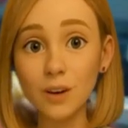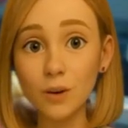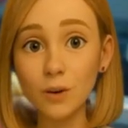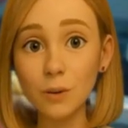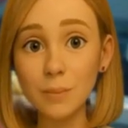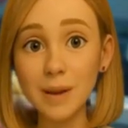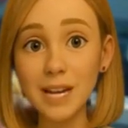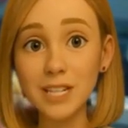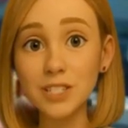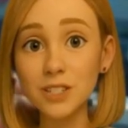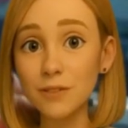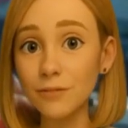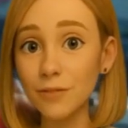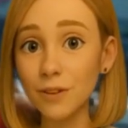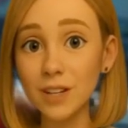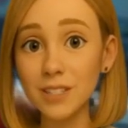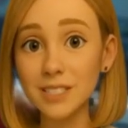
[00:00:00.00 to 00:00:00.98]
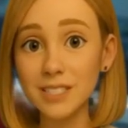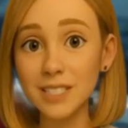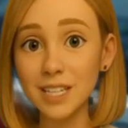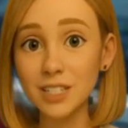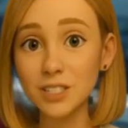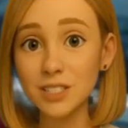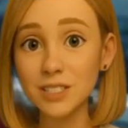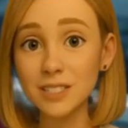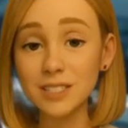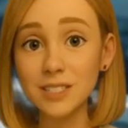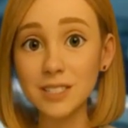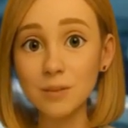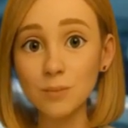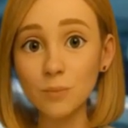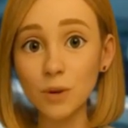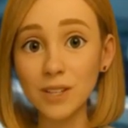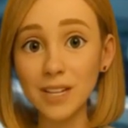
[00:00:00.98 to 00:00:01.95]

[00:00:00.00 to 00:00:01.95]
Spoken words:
Or imagine a fraud detection system where